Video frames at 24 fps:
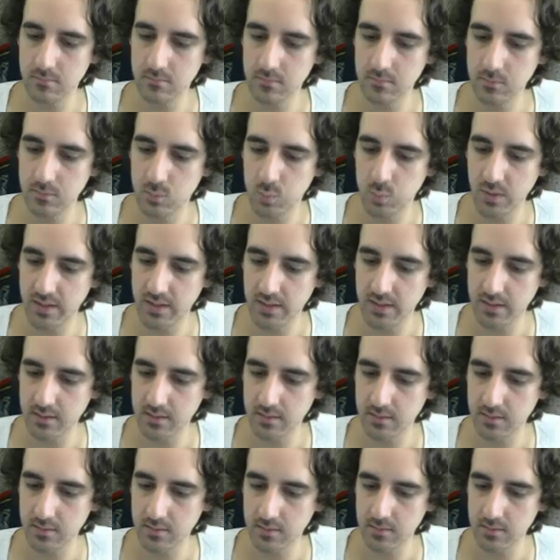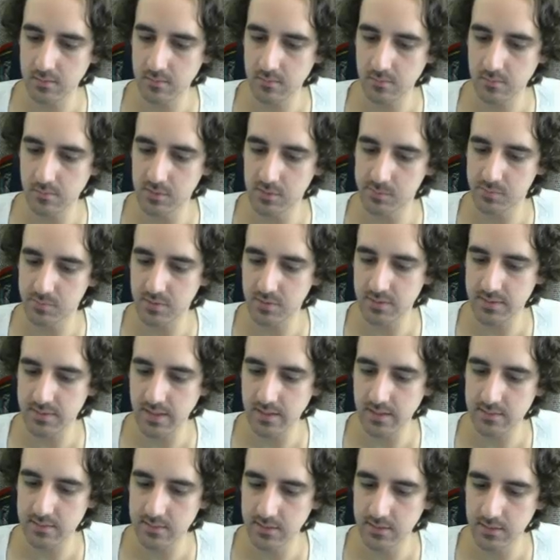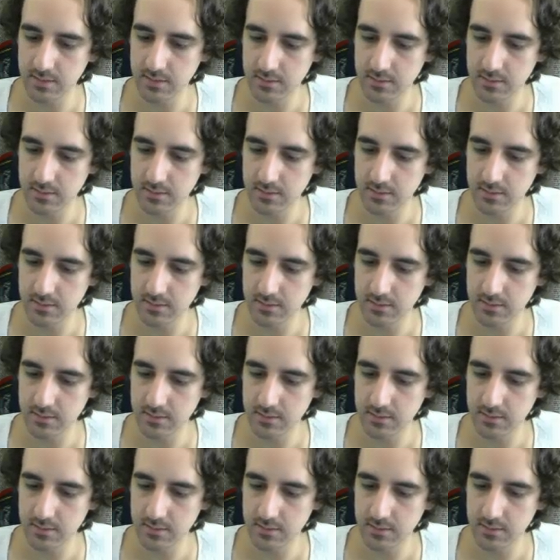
tweak it more precisely.